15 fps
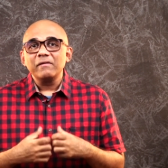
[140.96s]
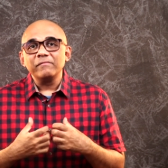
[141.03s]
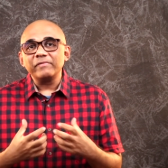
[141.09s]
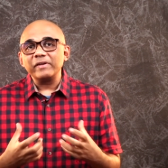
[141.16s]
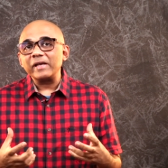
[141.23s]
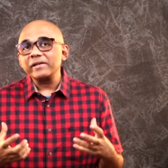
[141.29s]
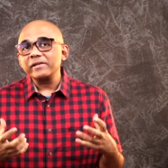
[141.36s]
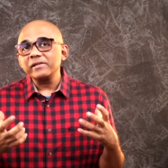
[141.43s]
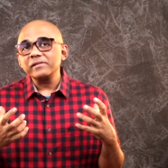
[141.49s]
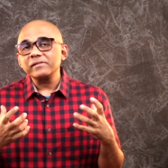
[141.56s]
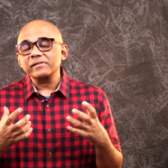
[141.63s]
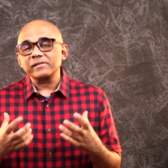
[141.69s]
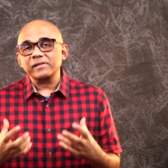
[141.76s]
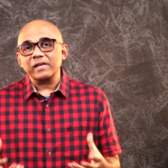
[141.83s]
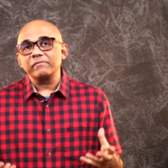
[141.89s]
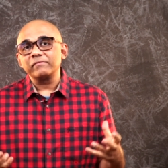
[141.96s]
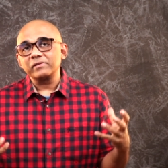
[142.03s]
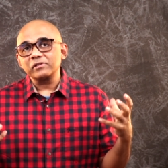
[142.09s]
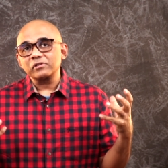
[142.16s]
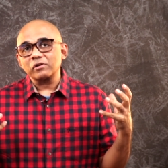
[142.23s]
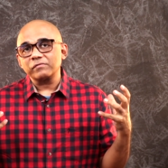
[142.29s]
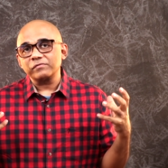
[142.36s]
various
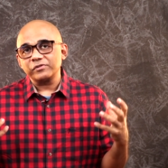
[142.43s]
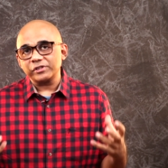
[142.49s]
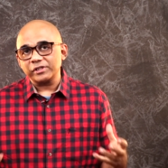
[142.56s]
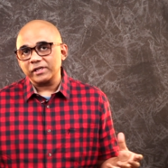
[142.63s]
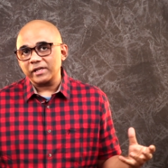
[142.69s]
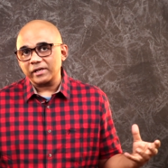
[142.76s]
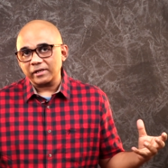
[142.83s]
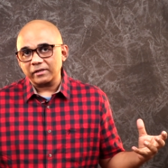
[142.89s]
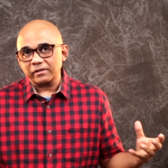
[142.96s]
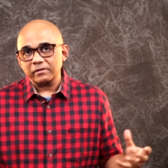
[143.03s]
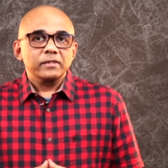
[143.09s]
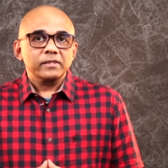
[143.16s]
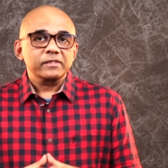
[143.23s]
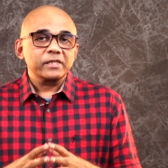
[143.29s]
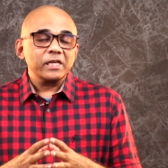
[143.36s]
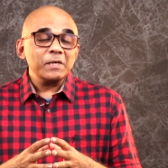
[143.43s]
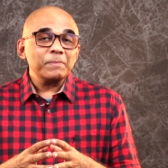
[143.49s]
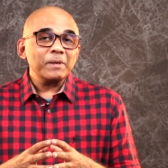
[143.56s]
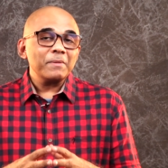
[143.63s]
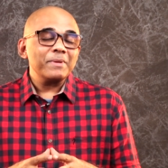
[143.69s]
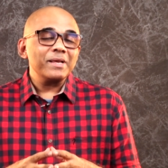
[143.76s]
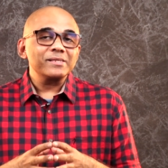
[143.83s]
levels of generic. The
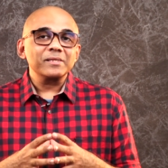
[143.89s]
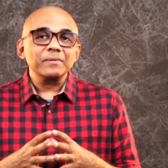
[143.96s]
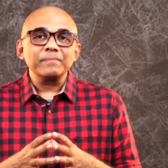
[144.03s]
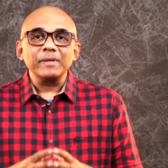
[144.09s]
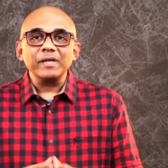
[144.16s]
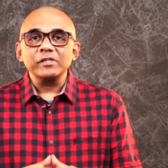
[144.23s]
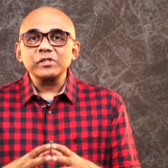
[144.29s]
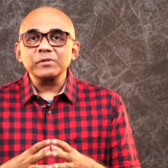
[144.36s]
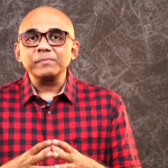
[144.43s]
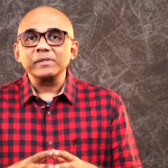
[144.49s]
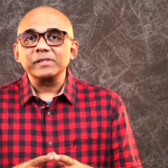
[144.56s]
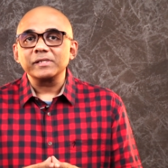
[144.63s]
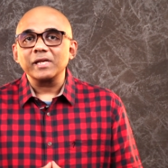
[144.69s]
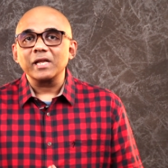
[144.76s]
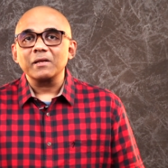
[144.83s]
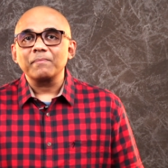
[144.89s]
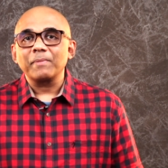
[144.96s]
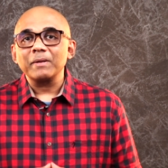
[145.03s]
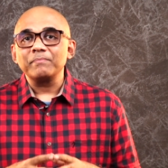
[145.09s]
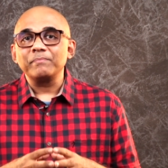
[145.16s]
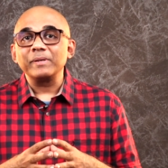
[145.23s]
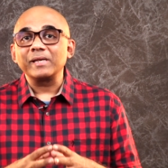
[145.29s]
screenplay makes a major mistake
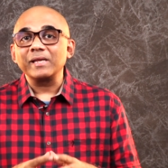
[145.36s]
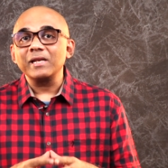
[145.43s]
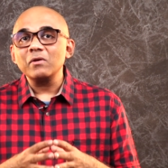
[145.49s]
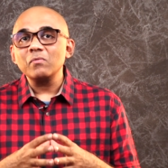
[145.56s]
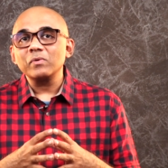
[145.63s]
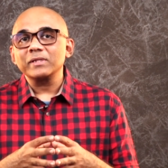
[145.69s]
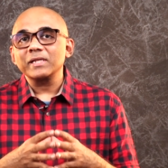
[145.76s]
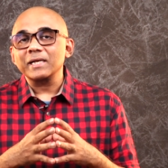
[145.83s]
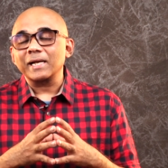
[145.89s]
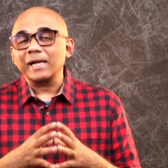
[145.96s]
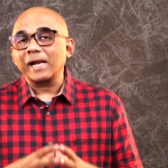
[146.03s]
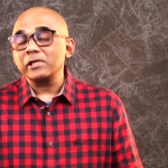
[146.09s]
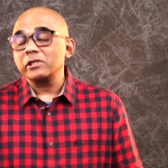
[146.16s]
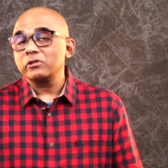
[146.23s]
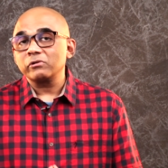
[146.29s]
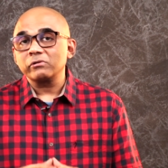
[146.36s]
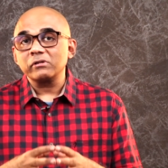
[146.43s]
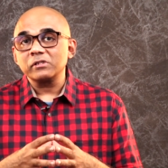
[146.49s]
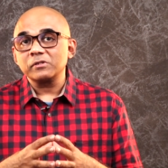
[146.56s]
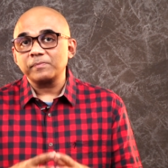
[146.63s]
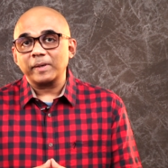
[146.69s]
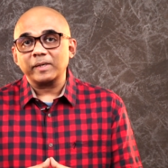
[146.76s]
by beginning with a
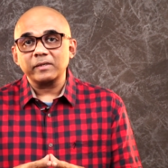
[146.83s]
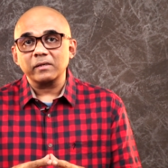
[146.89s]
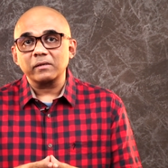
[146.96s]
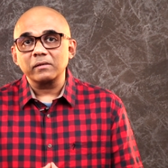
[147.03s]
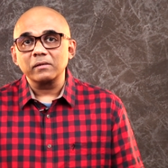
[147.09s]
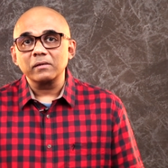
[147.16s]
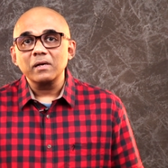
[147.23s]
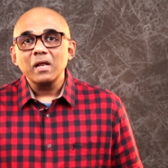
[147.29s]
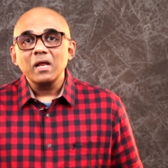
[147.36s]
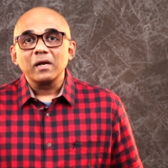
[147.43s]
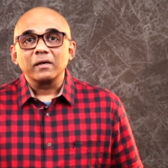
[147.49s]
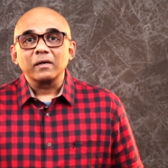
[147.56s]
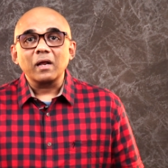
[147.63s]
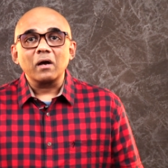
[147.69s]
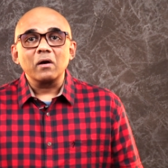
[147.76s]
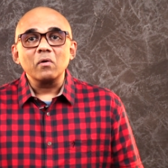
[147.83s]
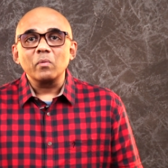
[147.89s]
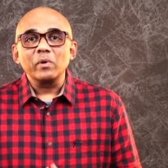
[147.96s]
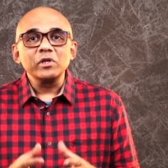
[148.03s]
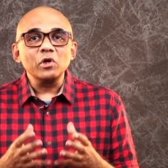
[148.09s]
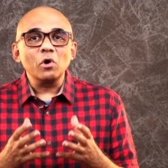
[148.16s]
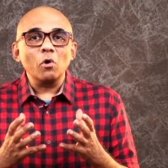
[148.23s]
gladiatorial spectacle. Now,
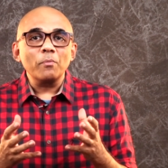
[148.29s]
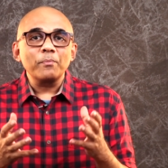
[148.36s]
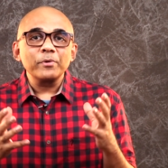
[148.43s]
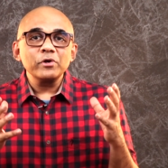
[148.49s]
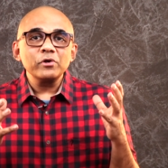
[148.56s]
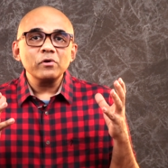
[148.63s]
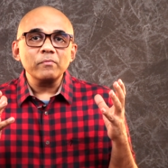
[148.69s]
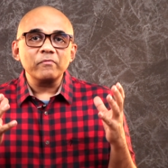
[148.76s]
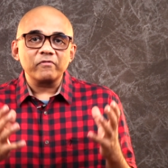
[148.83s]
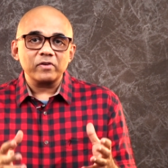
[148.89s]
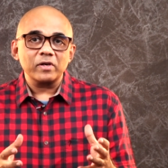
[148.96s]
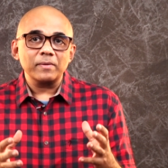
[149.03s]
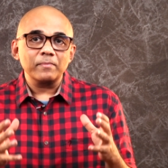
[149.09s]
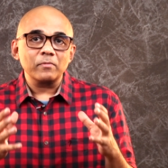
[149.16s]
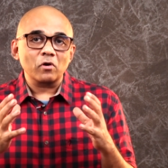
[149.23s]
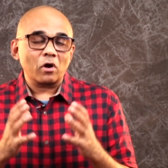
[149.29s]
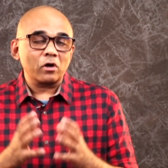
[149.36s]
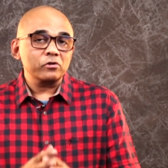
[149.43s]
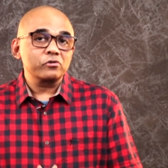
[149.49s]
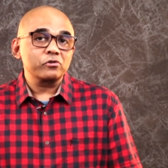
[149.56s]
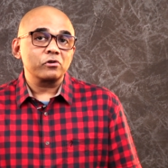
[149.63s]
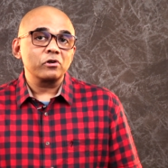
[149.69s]
when you open your film
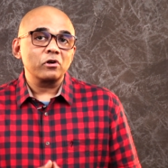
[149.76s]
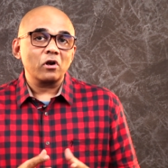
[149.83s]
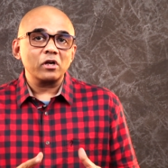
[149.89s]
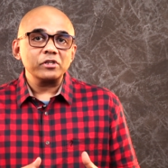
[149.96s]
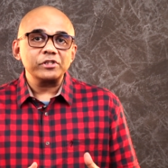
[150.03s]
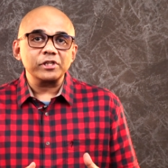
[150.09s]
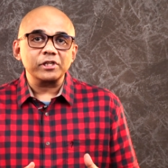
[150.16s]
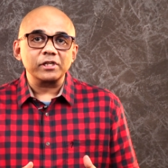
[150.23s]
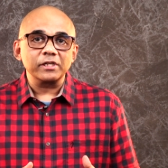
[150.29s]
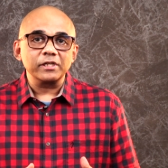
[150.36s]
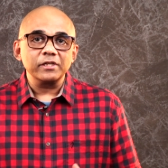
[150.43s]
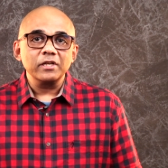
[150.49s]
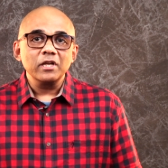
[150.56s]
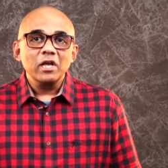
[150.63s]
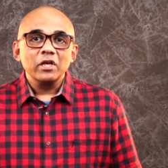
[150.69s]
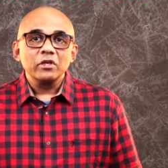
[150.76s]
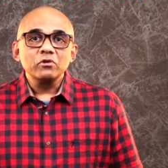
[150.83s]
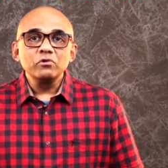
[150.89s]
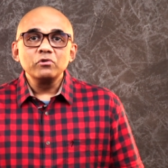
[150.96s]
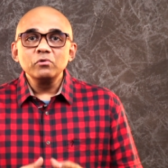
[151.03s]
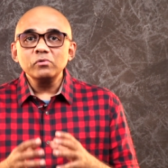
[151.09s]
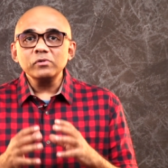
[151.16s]
non-chronologically, you
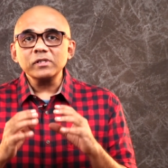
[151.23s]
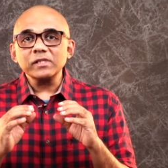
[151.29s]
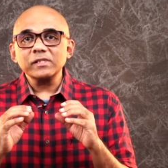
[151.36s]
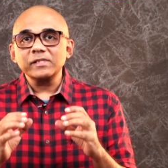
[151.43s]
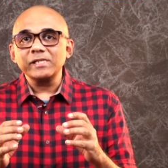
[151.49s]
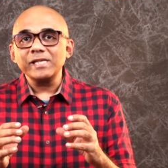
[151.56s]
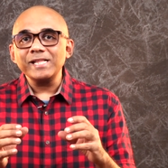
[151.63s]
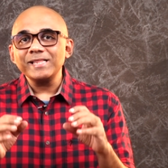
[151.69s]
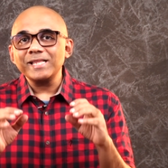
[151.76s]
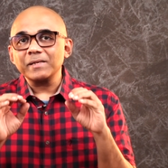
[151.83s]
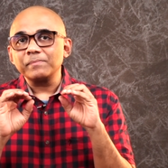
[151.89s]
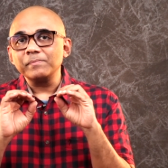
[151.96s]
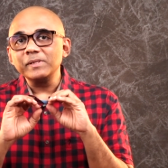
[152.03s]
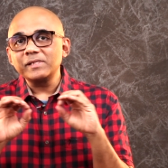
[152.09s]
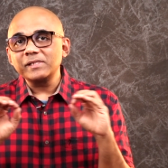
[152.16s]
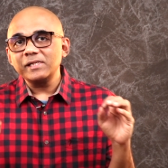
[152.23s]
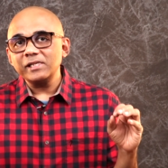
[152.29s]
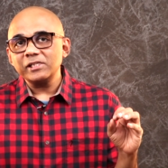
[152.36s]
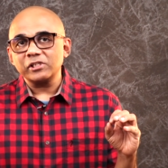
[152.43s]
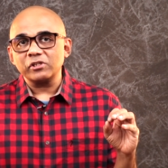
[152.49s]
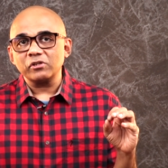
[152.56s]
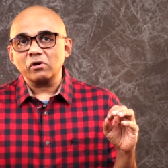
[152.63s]
use a scene that
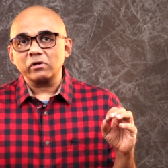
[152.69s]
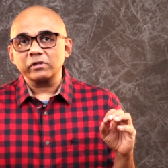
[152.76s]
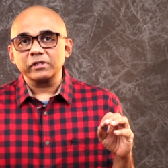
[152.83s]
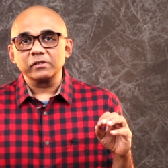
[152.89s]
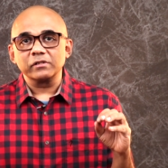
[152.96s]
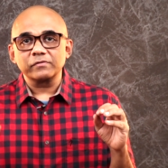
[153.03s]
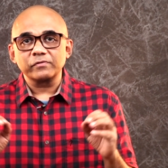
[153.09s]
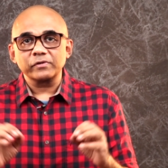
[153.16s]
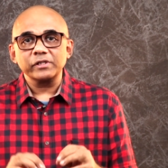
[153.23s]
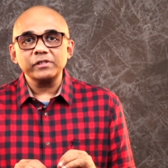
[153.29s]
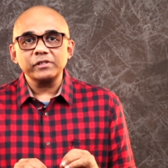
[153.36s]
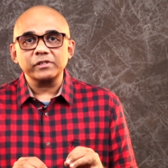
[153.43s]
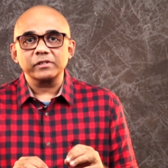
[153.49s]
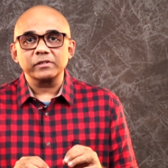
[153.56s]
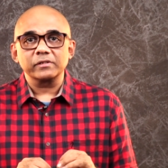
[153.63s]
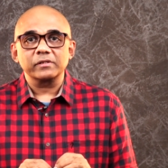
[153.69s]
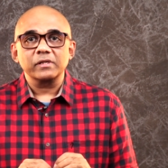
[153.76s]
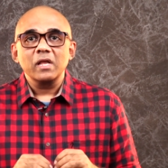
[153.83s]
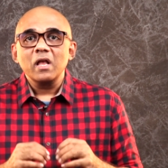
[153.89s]
misleads the audience. For instance,